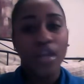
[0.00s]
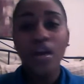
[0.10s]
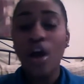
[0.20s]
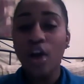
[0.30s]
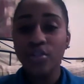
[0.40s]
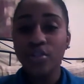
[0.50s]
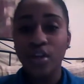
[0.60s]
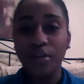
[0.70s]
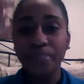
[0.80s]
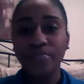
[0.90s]

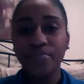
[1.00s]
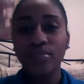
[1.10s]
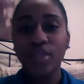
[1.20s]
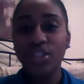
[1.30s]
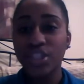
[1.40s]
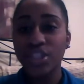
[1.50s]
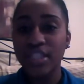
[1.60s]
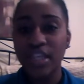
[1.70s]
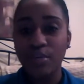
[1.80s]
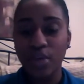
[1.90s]
Also, just to
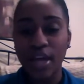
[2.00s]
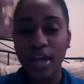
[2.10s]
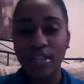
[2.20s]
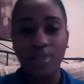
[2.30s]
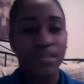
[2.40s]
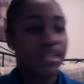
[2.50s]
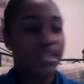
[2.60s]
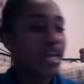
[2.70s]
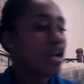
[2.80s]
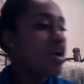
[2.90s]
keep you guys up to
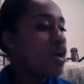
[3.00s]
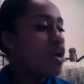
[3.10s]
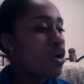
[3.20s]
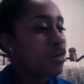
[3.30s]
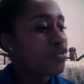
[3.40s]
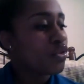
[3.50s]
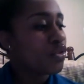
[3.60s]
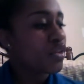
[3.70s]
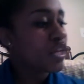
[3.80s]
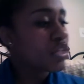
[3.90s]
date on a few
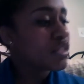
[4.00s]
things,